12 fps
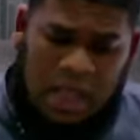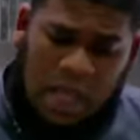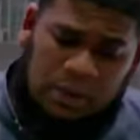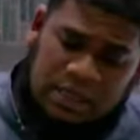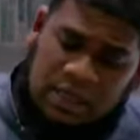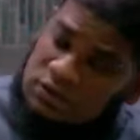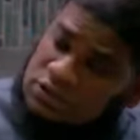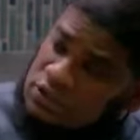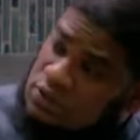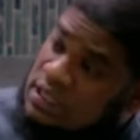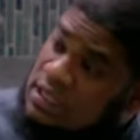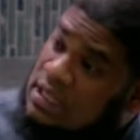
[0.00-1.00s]
Now he
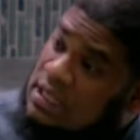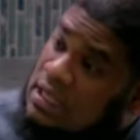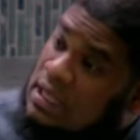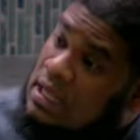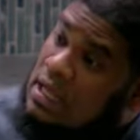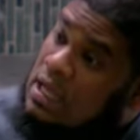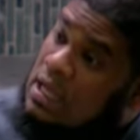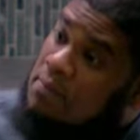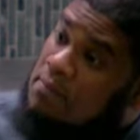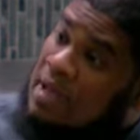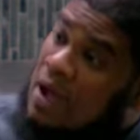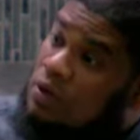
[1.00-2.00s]
goes to the
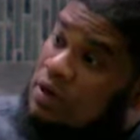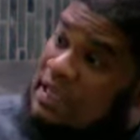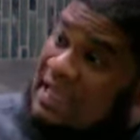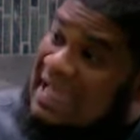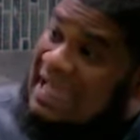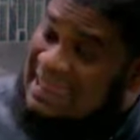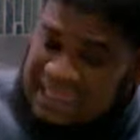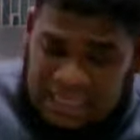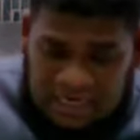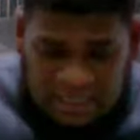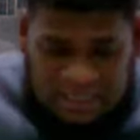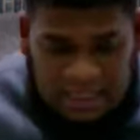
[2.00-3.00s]
ma'un
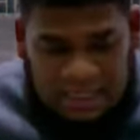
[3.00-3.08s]
kathir.